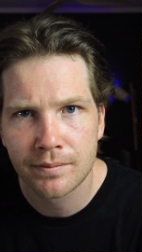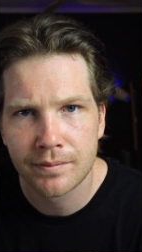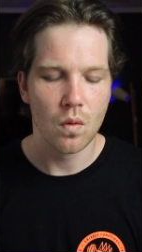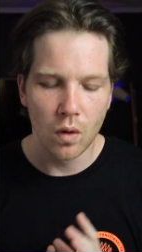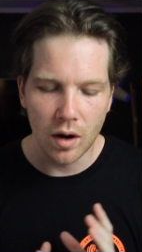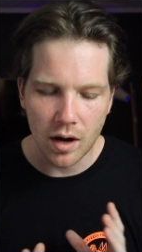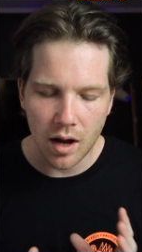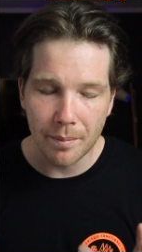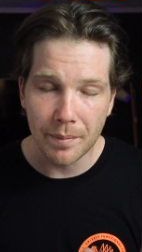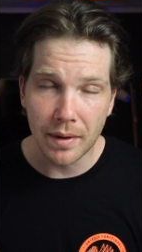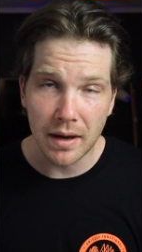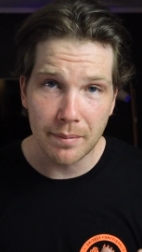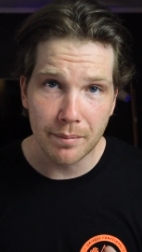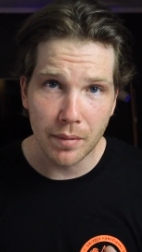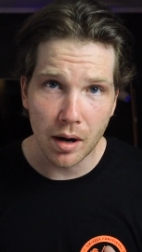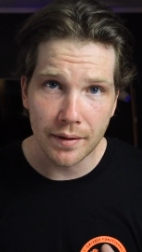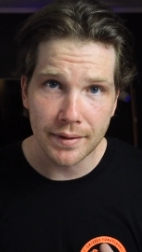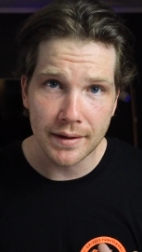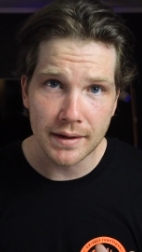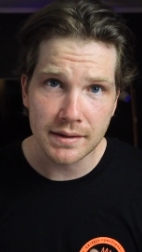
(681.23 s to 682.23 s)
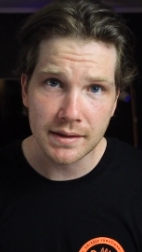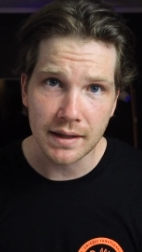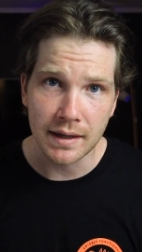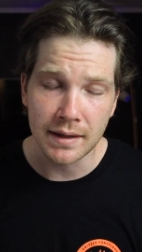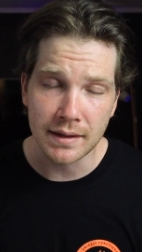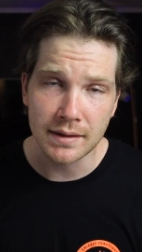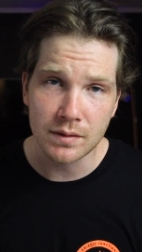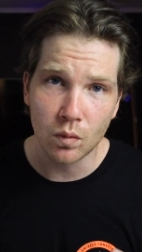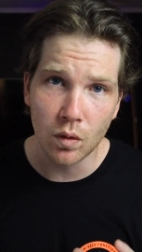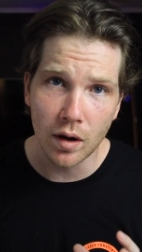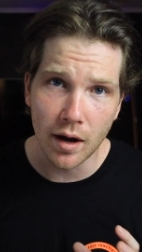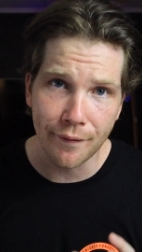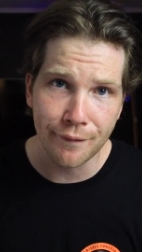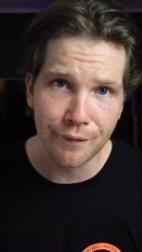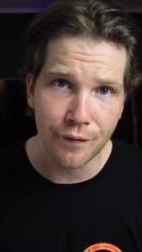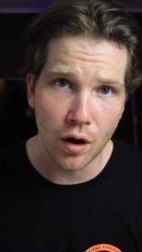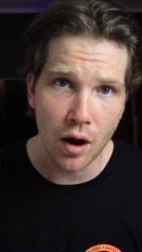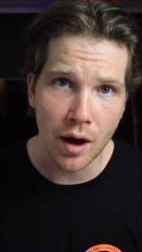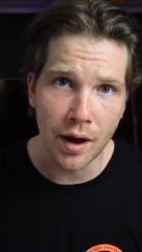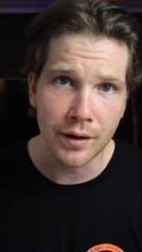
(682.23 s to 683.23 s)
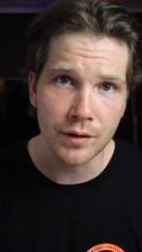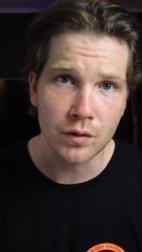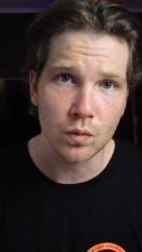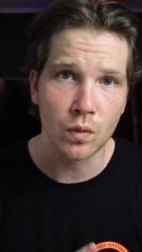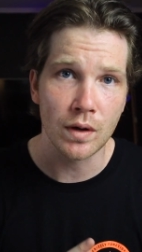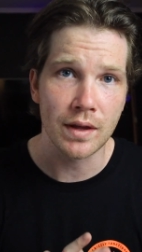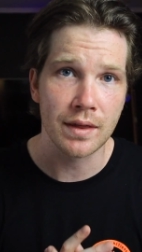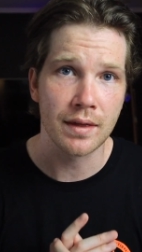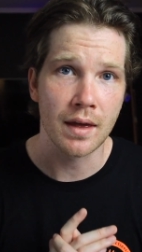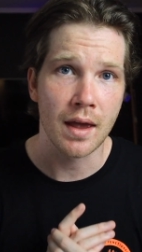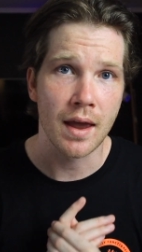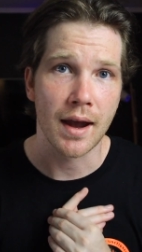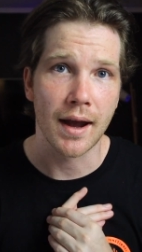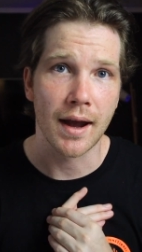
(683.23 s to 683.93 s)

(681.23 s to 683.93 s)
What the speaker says: What I mean by this is what I find with